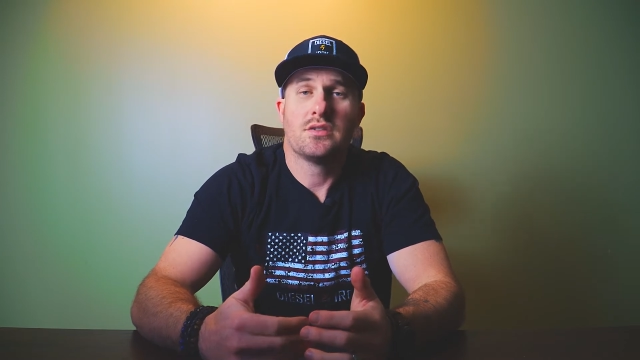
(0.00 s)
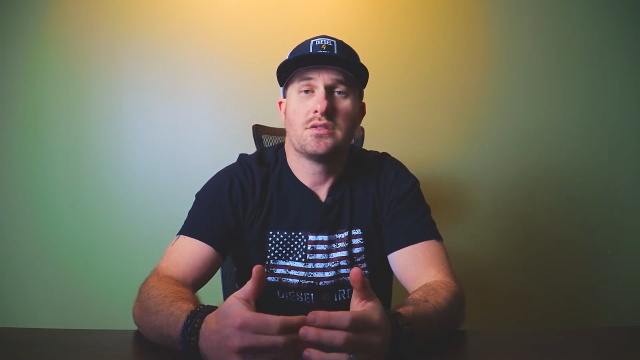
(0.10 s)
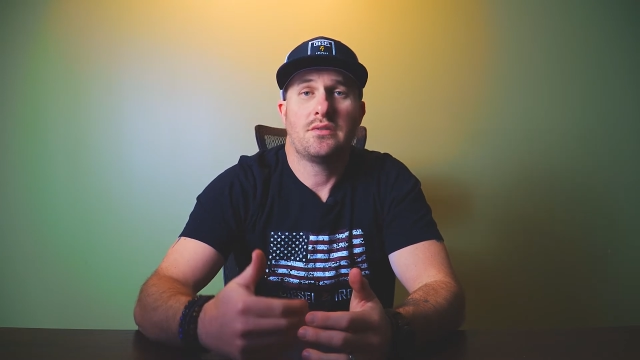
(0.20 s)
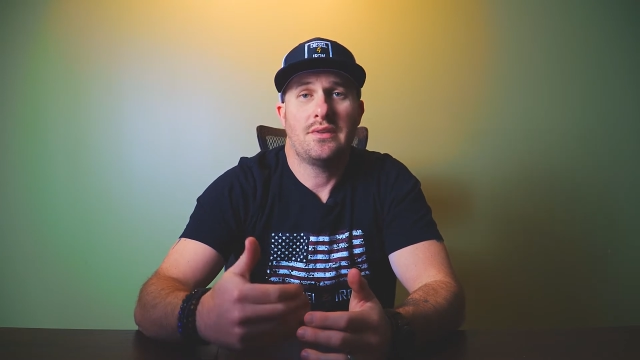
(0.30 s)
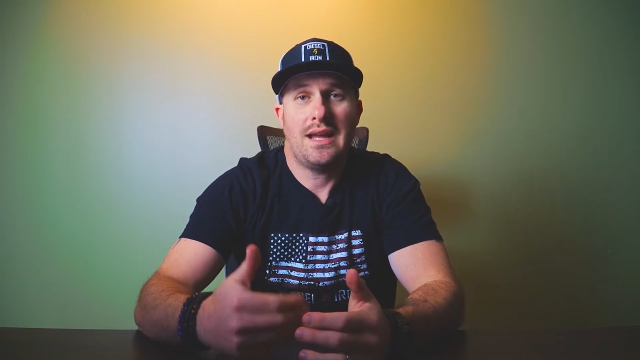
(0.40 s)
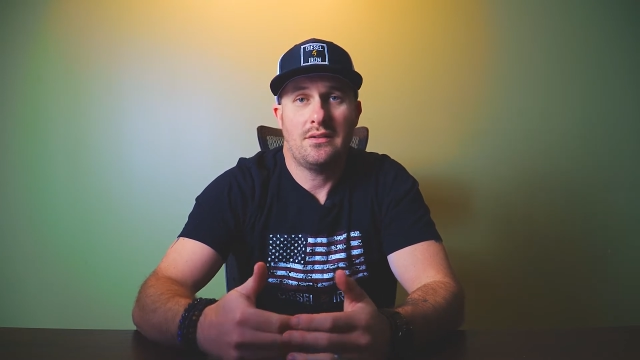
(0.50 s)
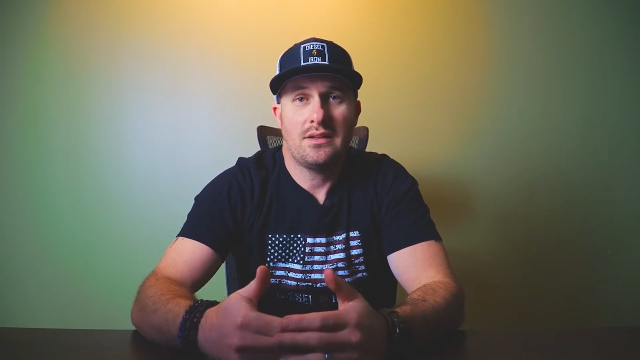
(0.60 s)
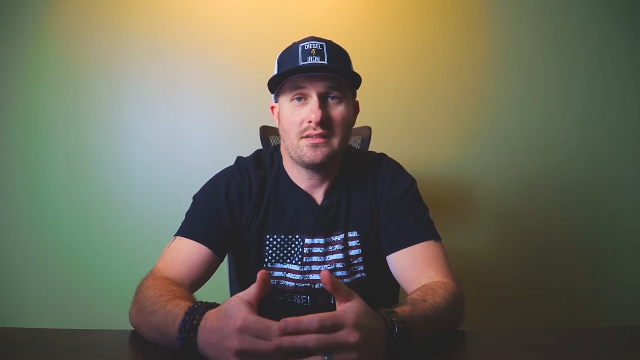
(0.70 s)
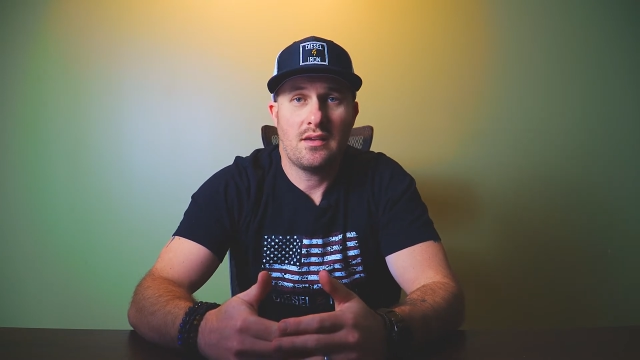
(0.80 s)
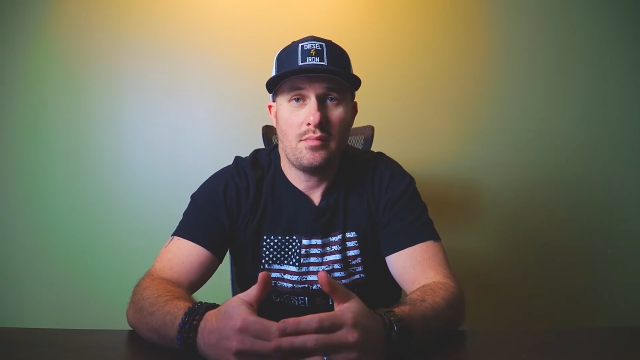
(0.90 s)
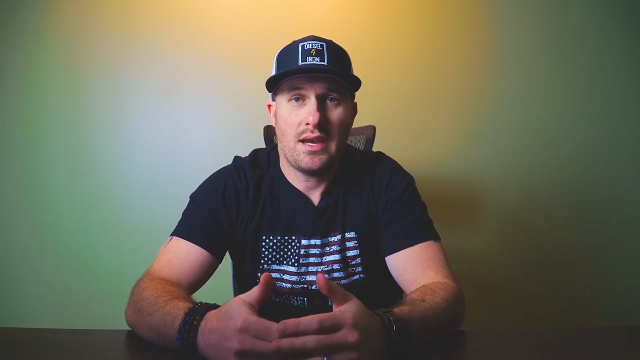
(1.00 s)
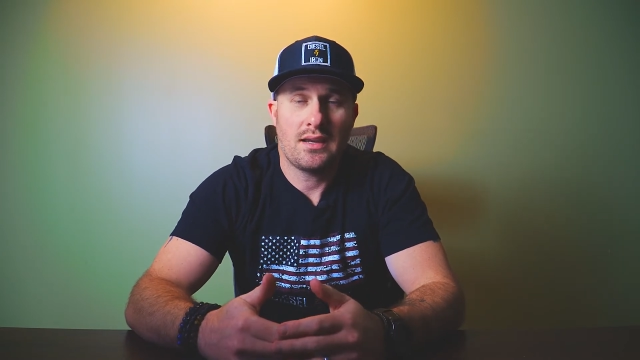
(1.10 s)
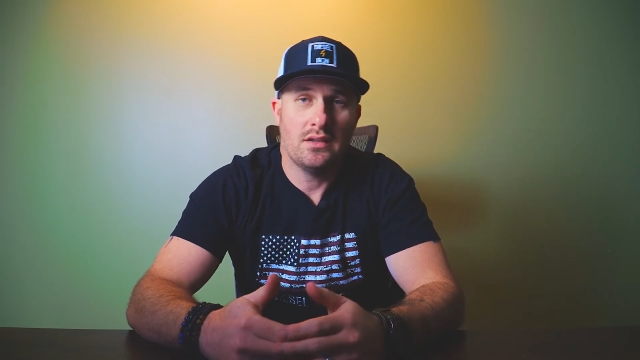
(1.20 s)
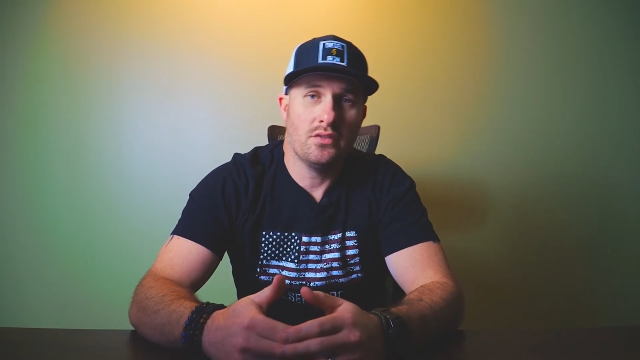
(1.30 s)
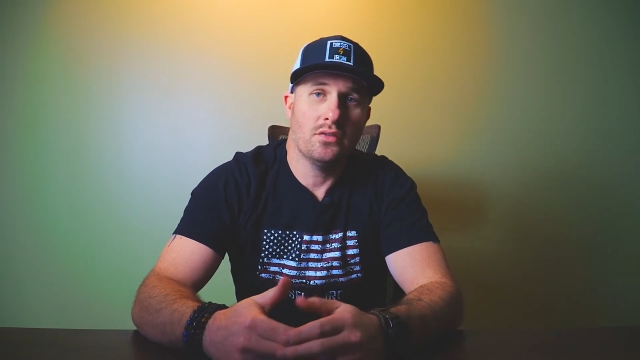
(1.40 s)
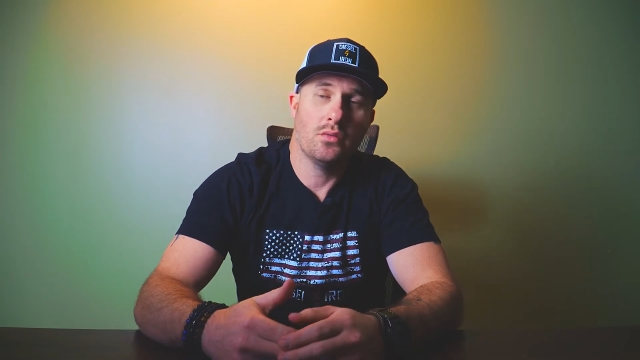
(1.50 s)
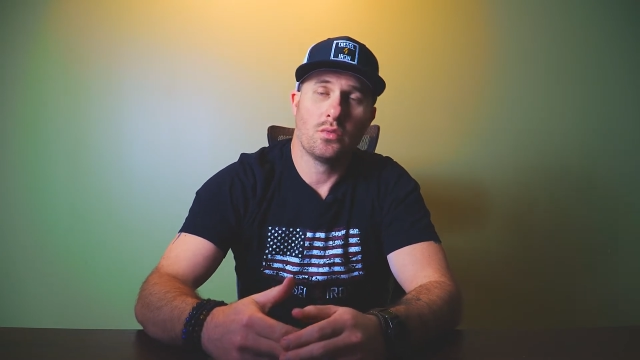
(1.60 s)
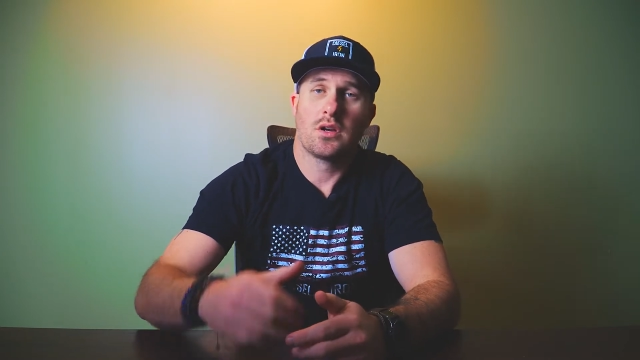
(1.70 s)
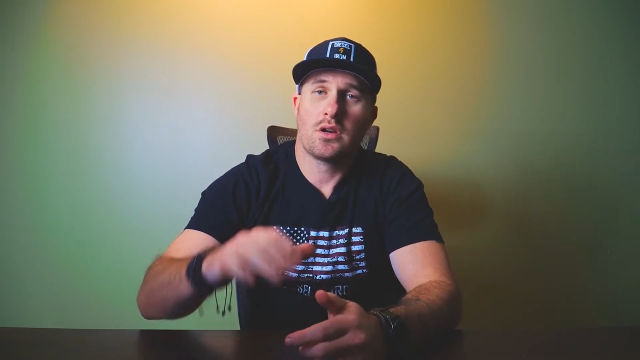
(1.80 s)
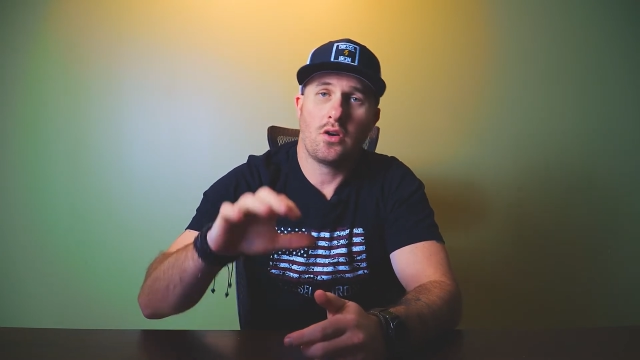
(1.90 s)
So now let's get back into it.
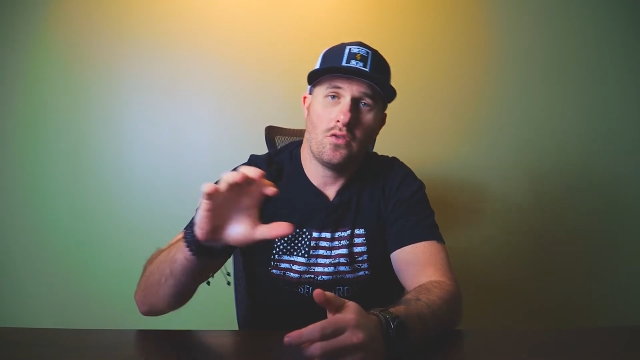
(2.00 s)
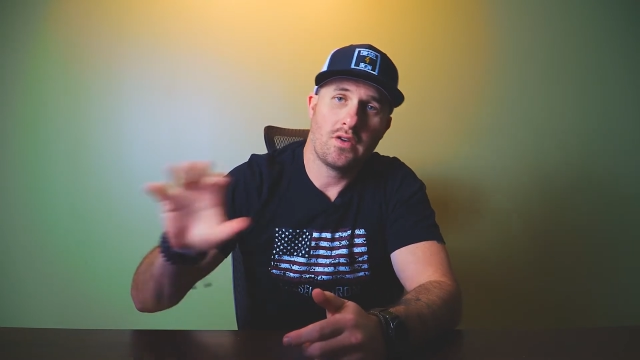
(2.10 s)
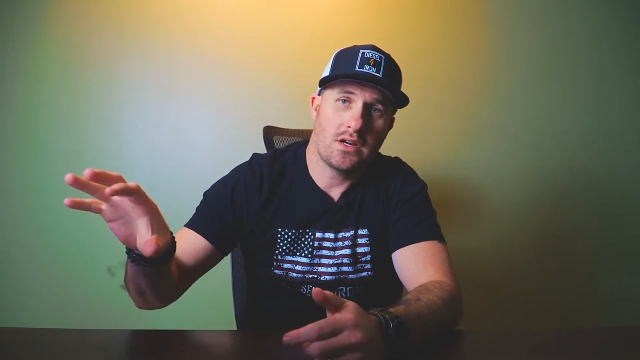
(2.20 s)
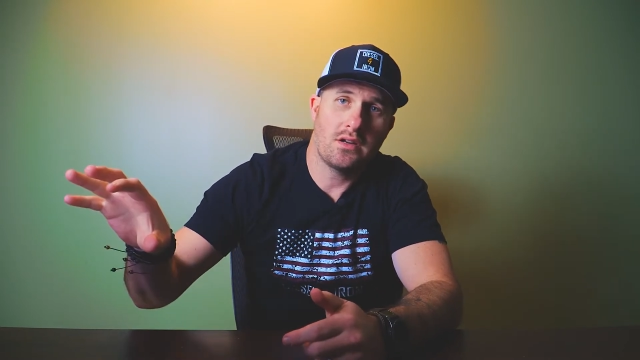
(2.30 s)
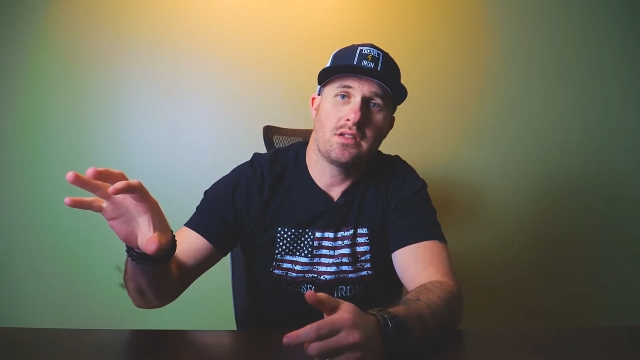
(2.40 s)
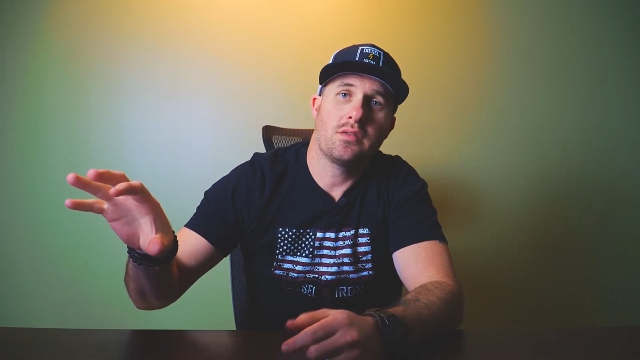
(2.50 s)
We're gonna go over here to the